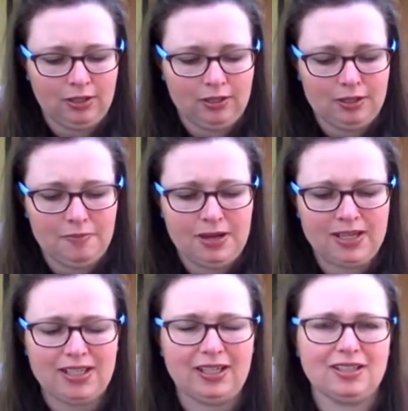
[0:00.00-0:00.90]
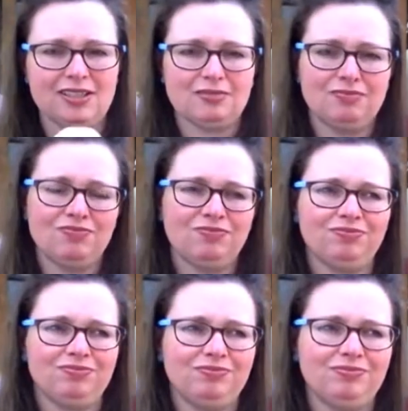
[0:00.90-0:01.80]
that made it
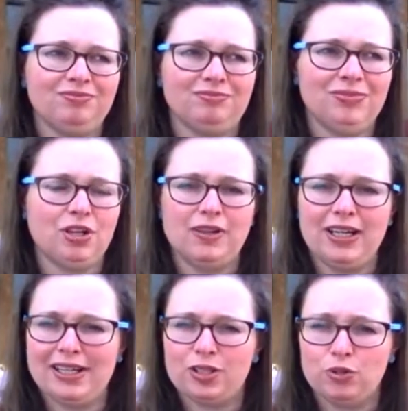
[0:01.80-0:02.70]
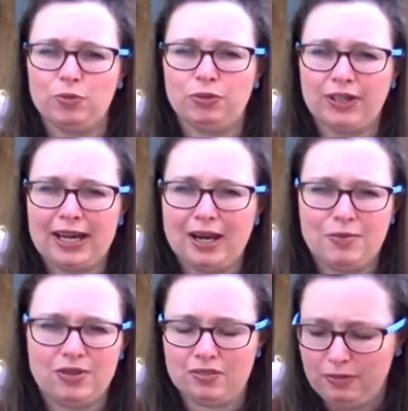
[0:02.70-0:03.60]
not really suitable for
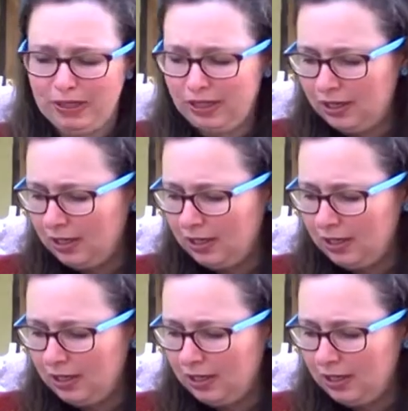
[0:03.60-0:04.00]
garments for me.